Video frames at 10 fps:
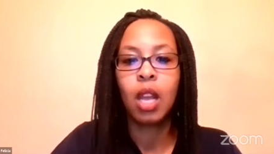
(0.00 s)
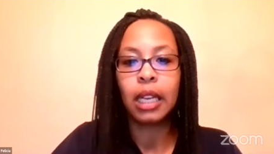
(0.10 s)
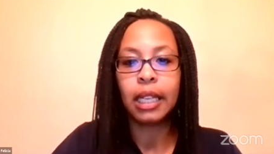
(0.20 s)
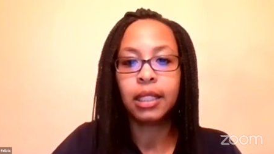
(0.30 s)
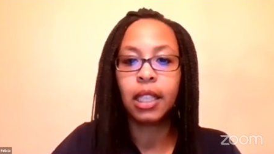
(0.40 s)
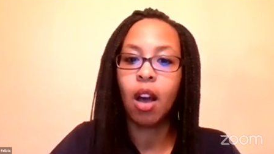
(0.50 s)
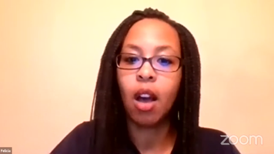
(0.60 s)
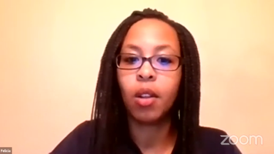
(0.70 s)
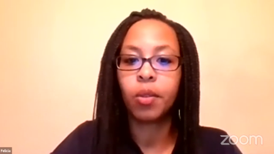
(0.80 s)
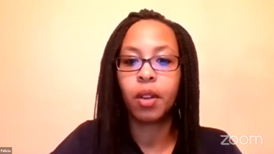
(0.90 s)
Let's say
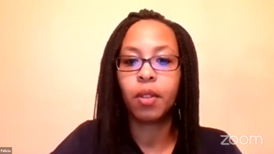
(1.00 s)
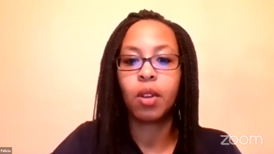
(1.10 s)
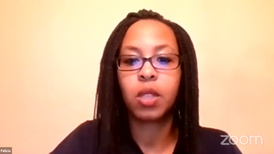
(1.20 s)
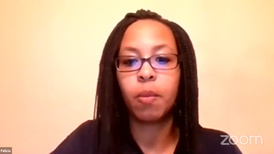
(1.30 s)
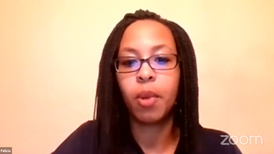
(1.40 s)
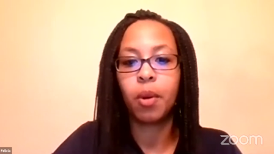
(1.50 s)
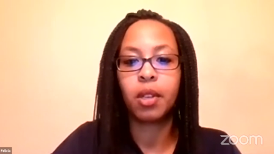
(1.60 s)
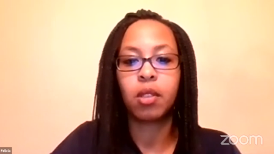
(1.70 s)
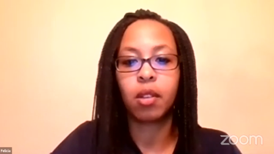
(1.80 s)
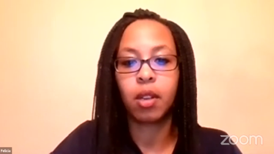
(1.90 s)
all three of those
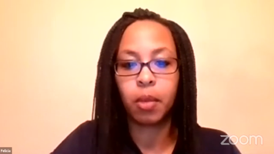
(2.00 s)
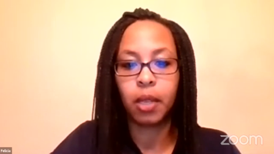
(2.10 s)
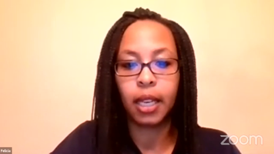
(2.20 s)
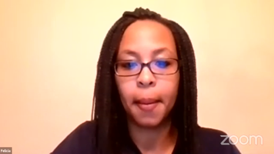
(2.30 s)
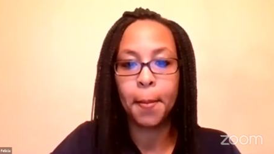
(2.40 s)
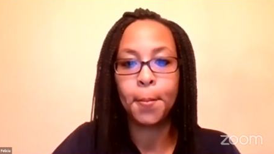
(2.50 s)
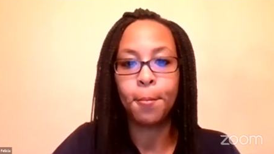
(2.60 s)
components are completed.